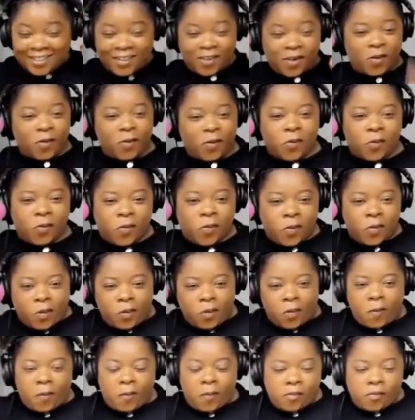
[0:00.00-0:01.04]

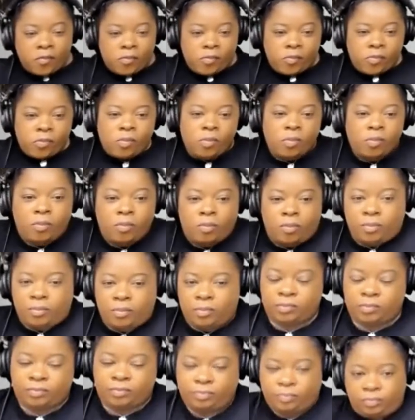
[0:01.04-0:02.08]

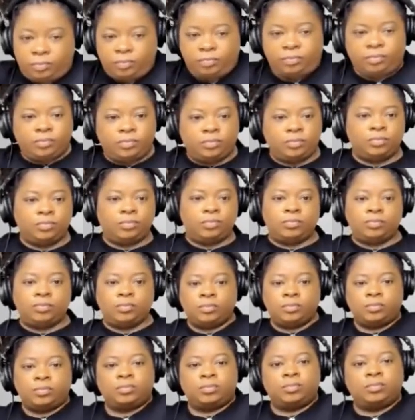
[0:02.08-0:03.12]

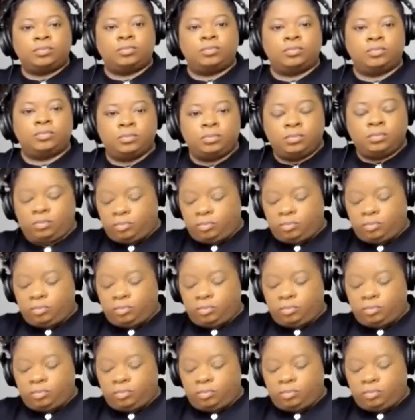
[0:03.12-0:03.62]
The person shown says nothing.